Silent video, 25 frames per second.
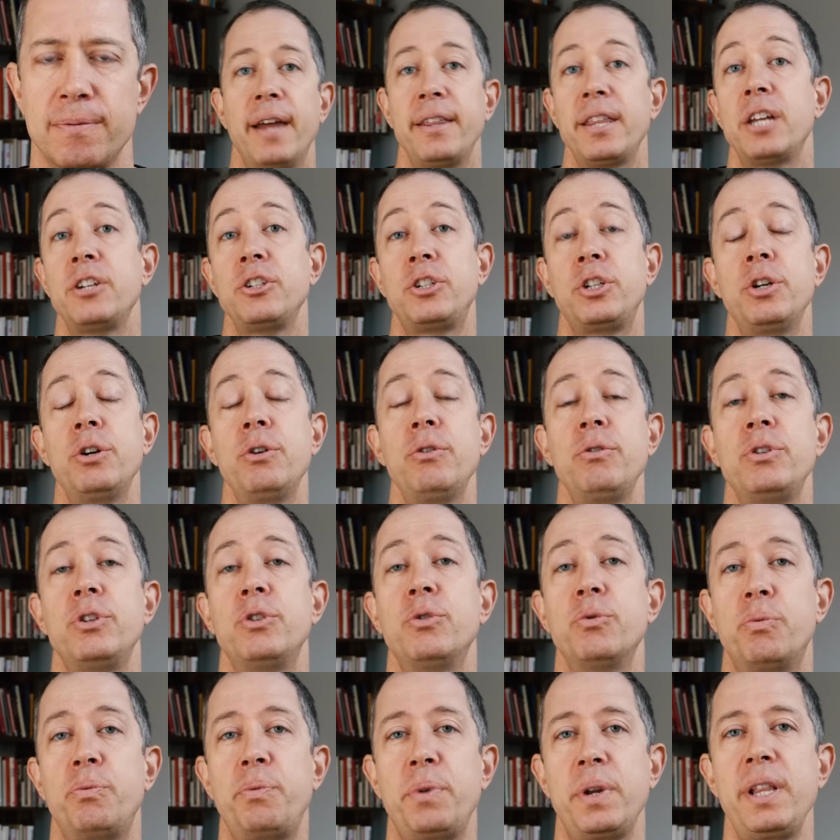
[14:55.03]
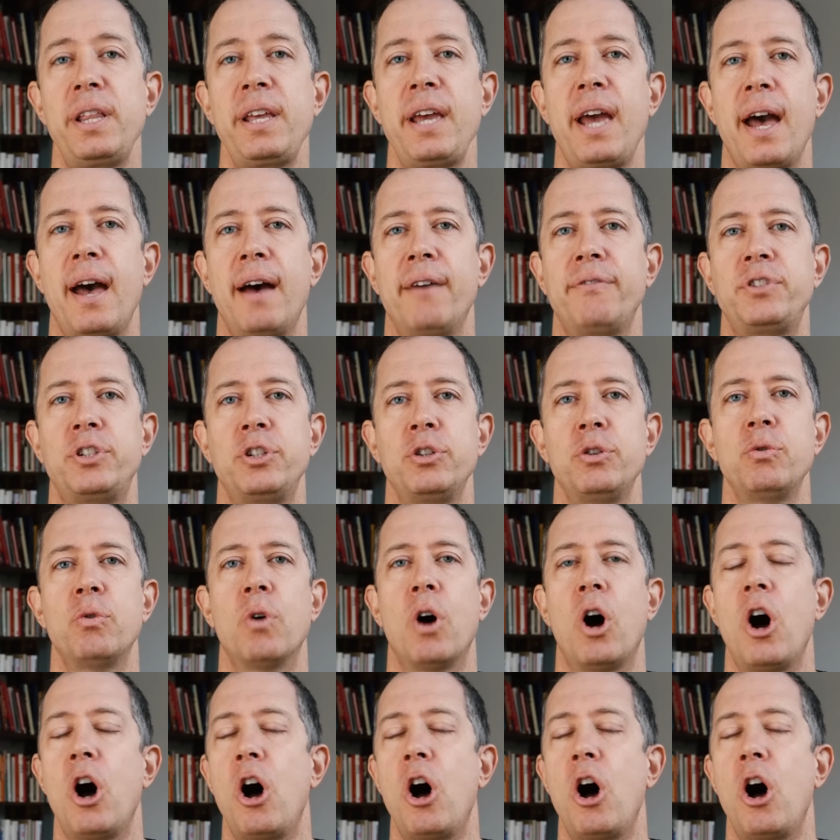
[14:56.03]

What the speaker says: And then two, you really have to